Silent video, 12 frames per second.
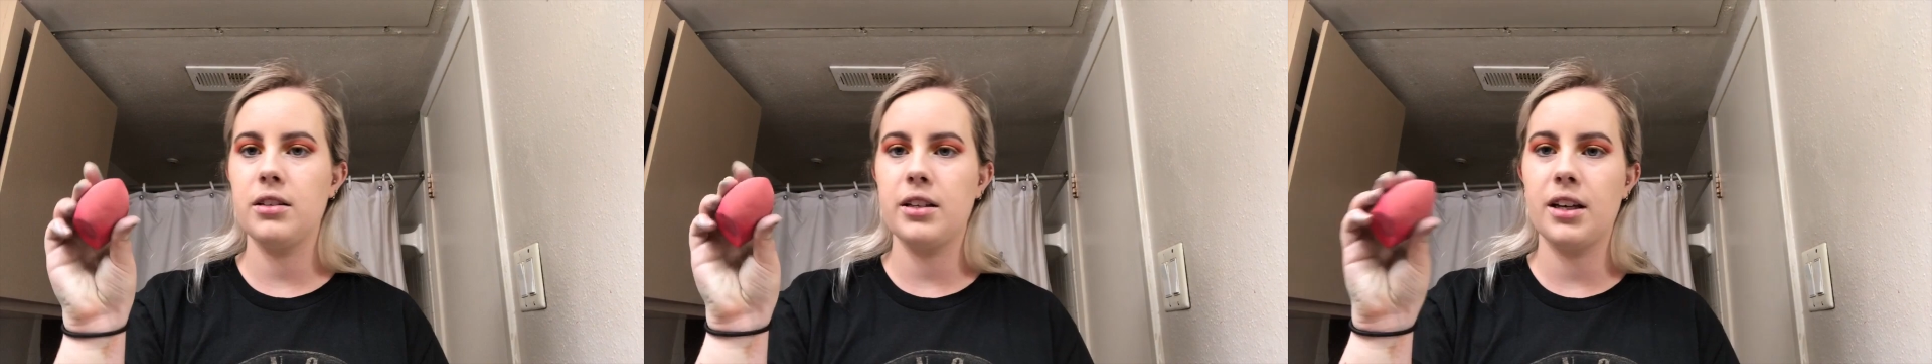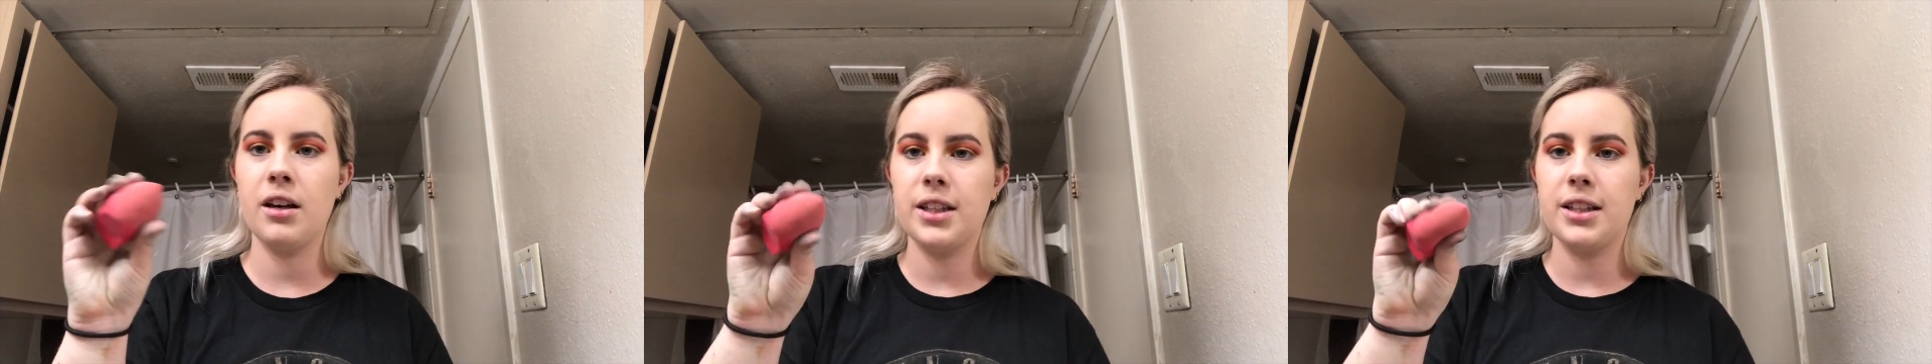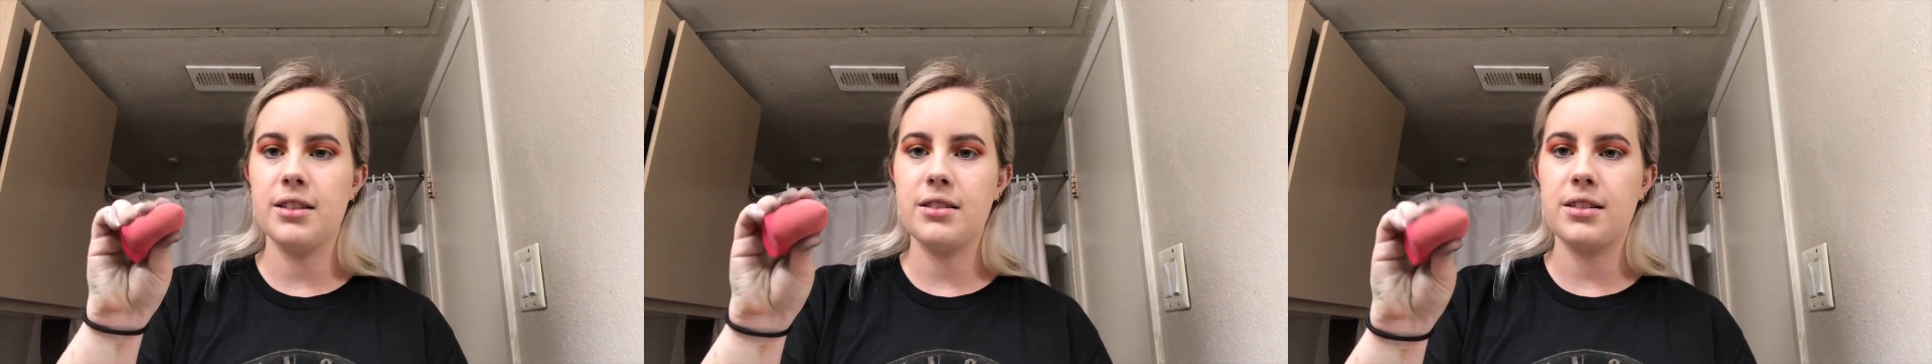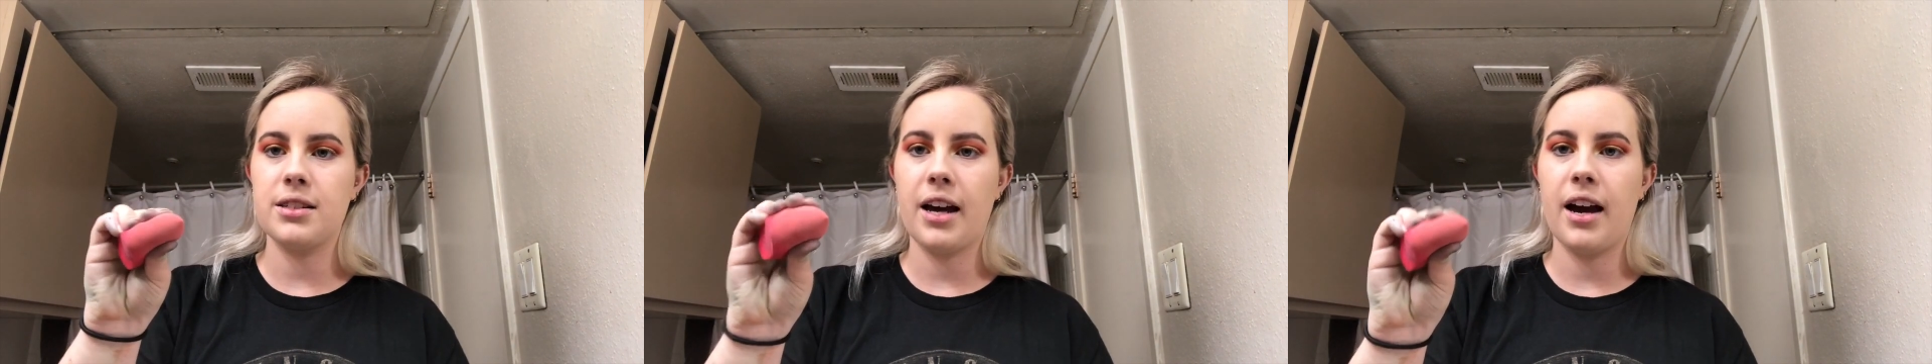Like this
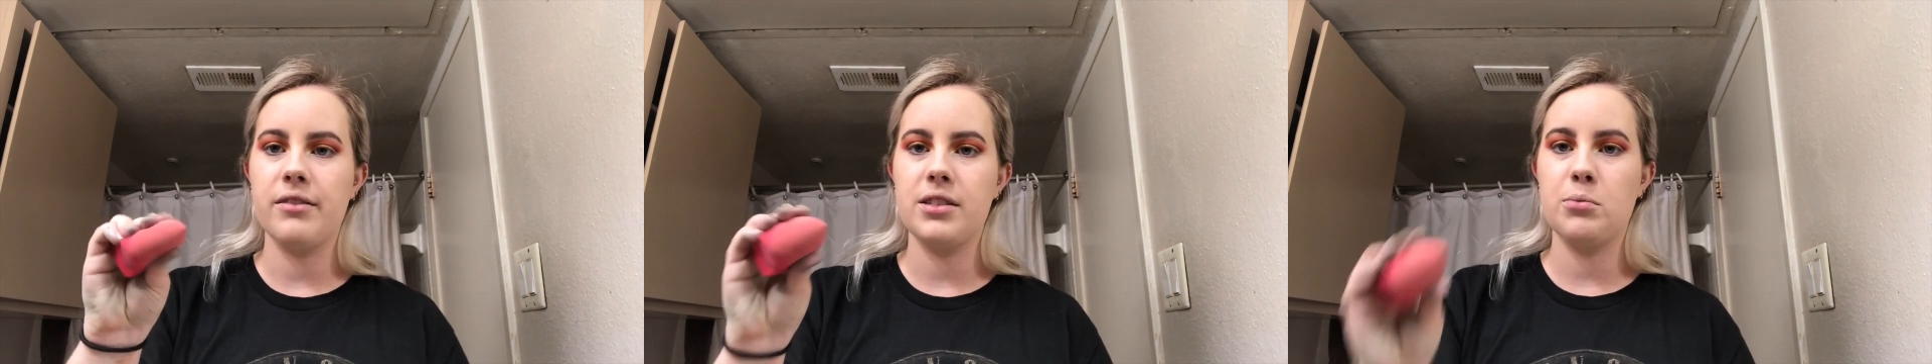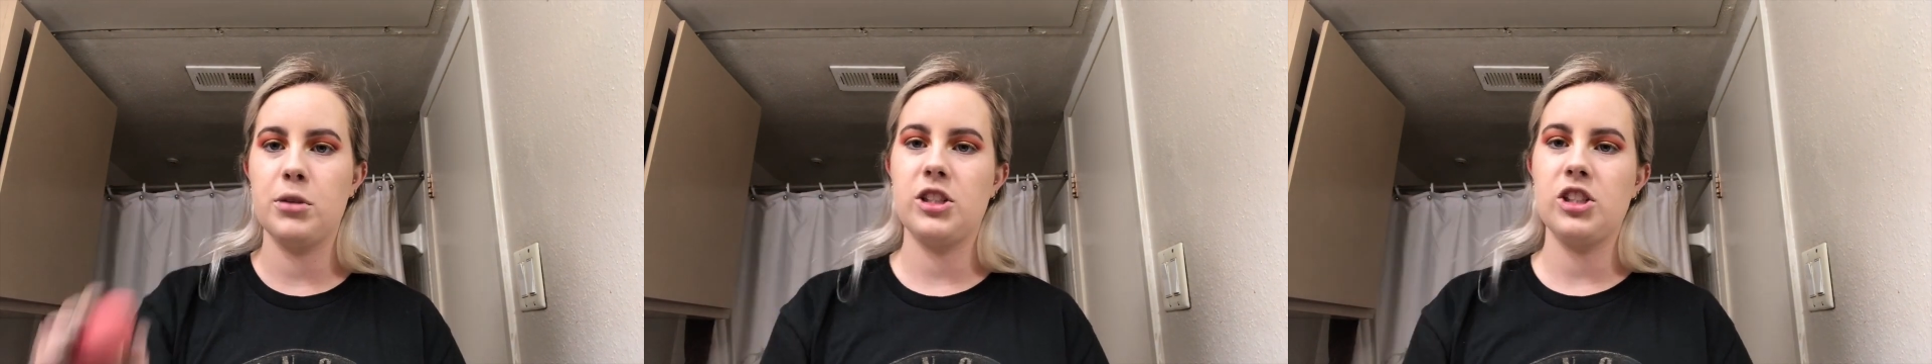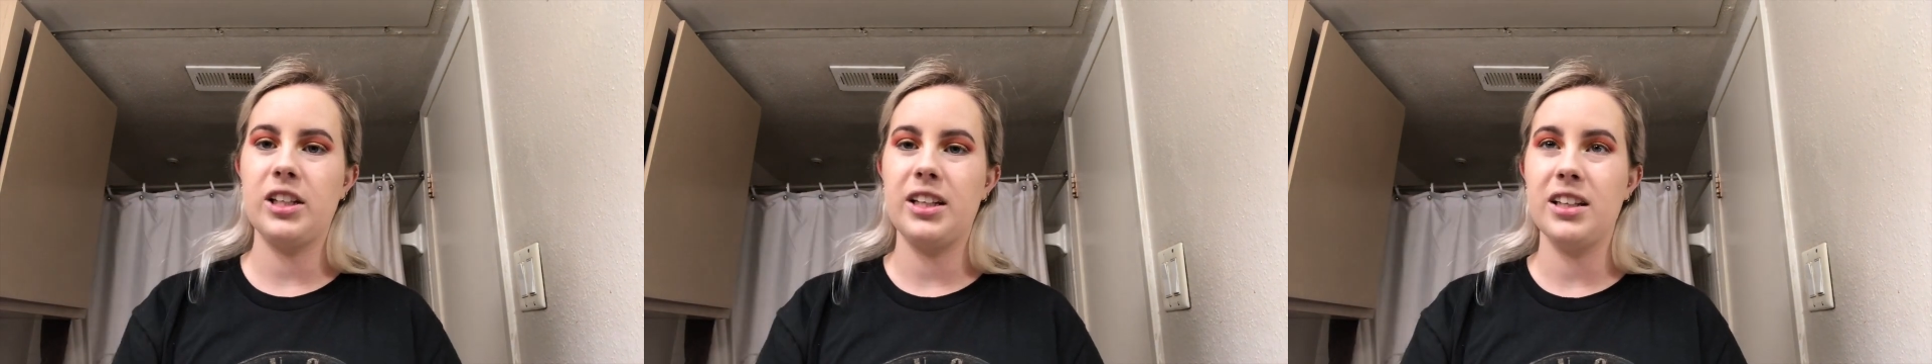doesn't have as much